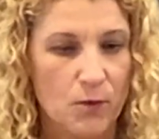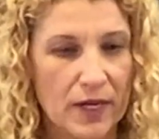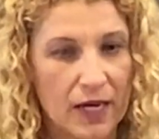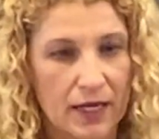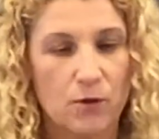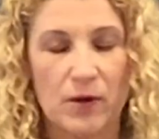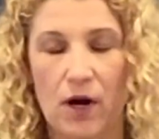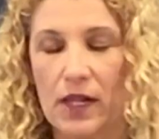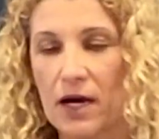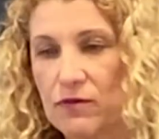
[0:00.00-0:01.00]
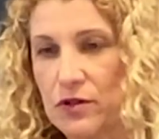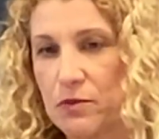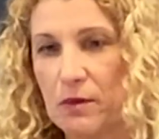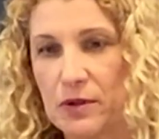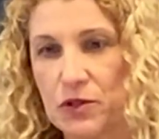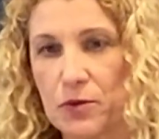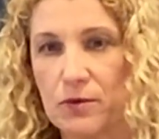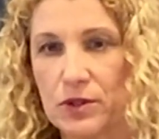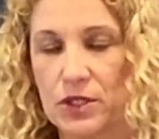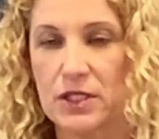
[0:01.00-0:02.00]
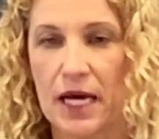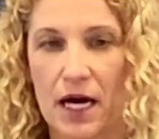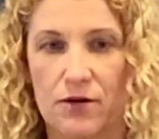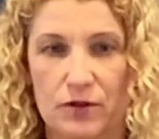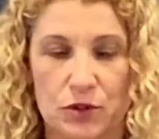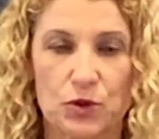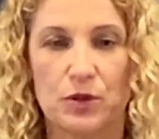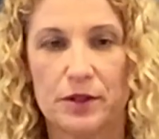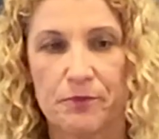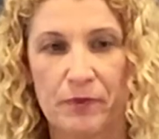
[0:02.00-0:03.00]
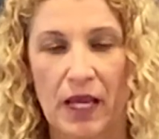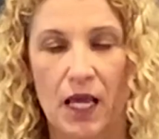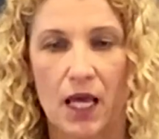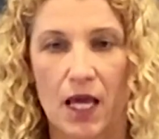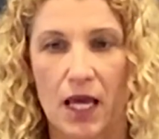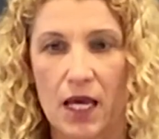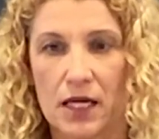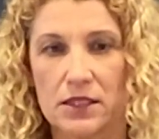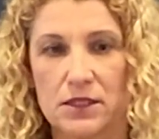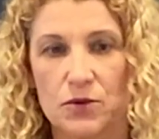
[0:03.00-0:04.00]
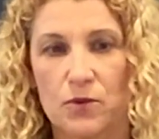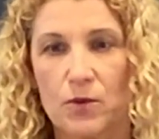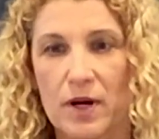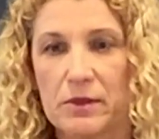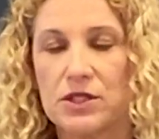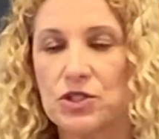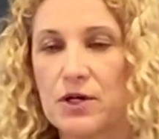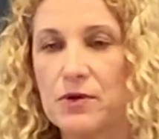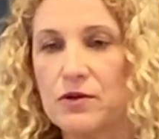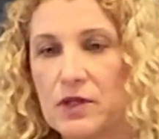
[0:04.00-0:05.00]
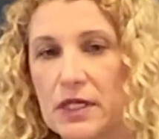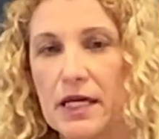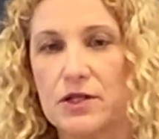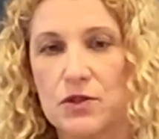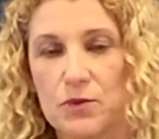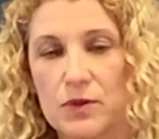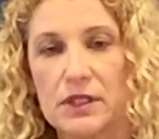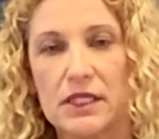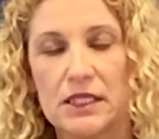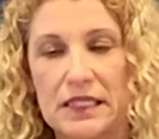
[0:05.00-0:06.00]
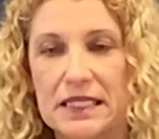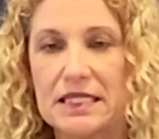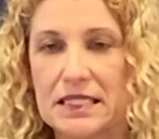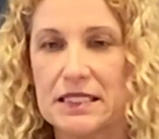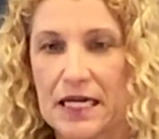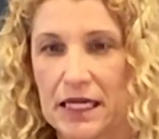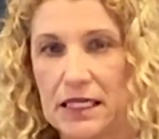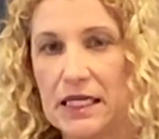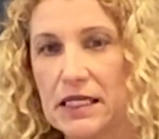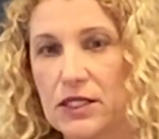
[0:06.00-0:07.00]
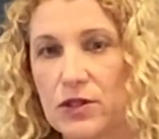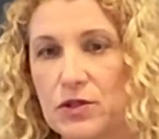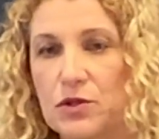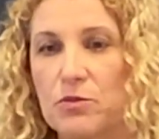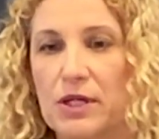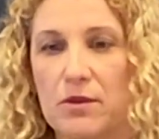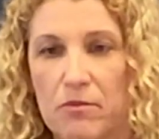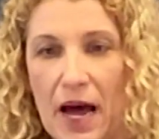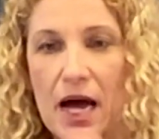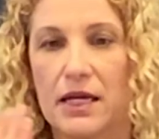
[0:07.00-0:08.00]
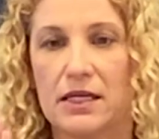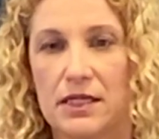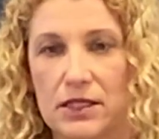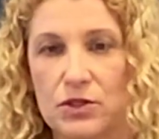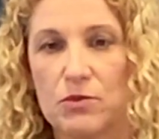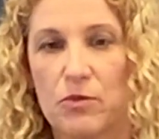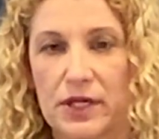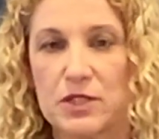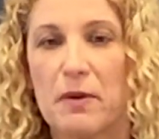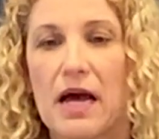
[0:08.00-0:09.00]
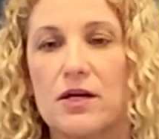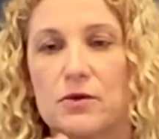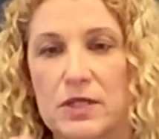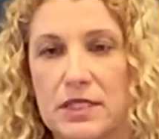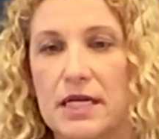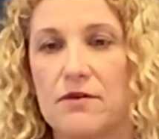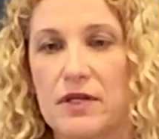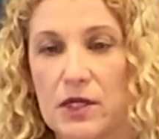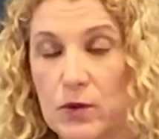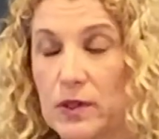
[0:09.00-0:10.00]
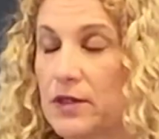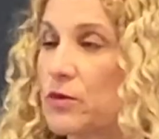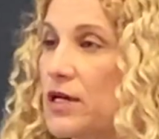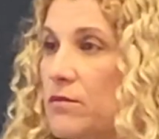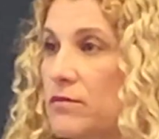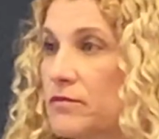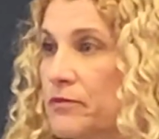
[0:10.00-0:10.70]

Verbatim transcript: we again, we all have those moments where we're just out of control. And what I'm going to share with you today is a really easy technique to bring back in, bring us back into a state of equilibrium